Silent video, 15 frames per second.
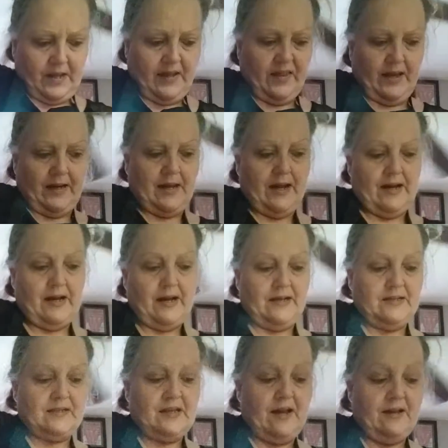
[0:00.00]
I think
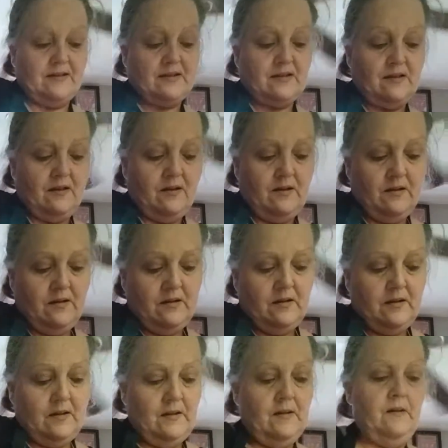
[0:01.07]
99 cents.
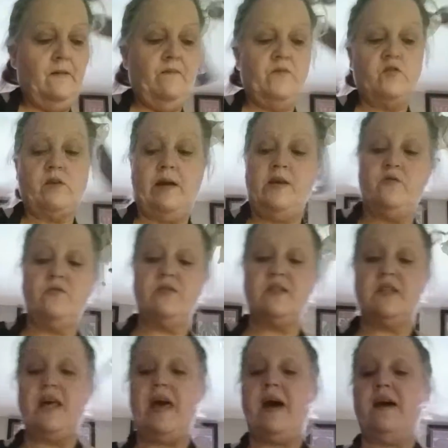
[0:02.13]
So I
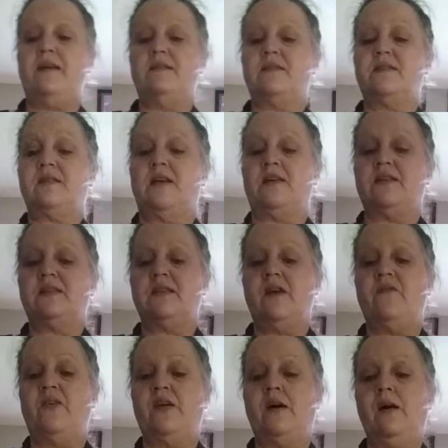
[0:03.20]
used that instead of
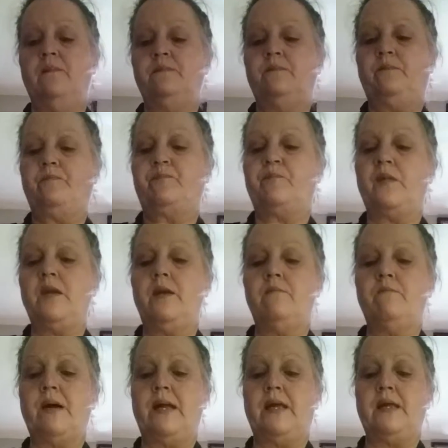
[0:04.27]
7-Up
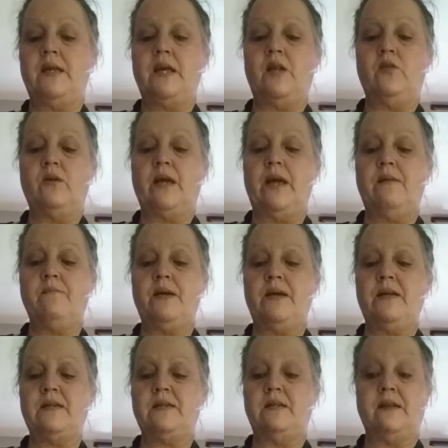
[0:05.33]
in my yellow cake
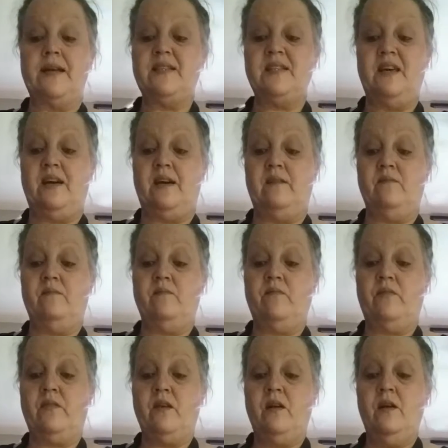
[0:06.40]
mix, and that's it.
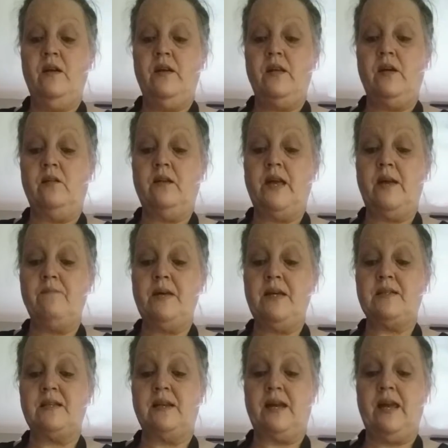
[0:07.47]
Yellow cake
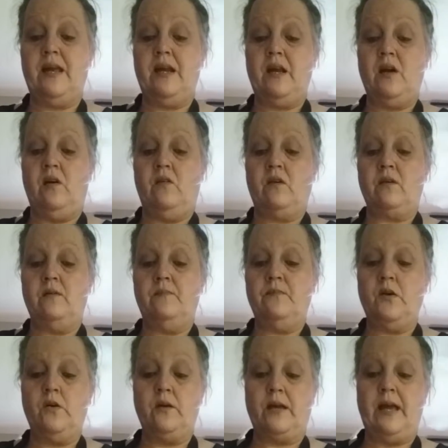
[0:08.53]
mix and a can of Coke,
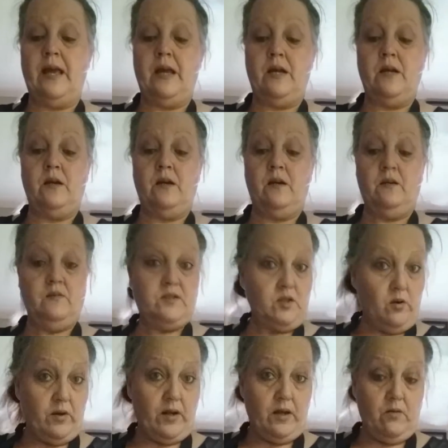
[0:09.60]
or a can of
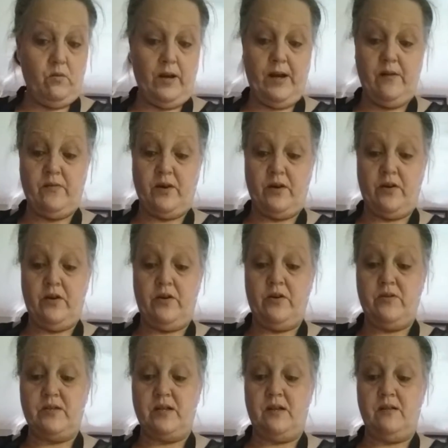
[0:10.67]
soda, whatever you're
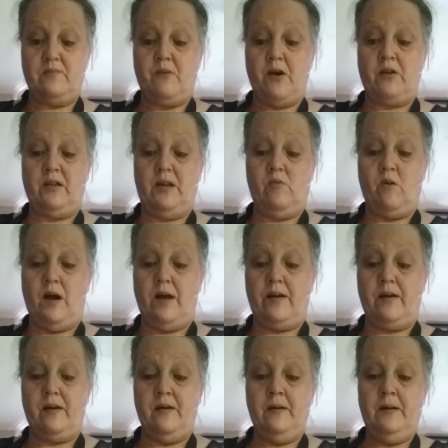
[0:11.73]
using, sparkling
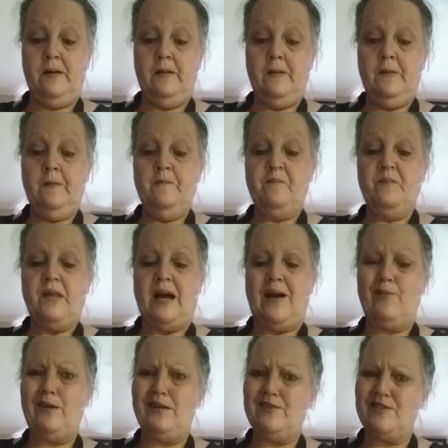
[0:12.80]
water.
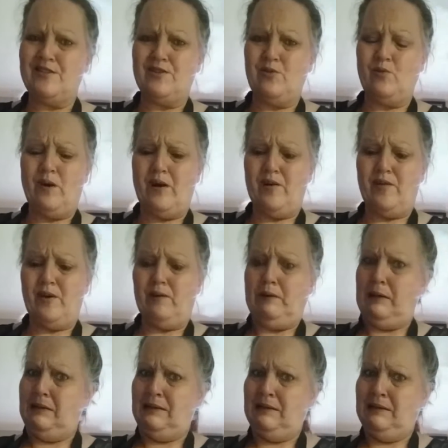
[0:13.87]
I wouldn't just do water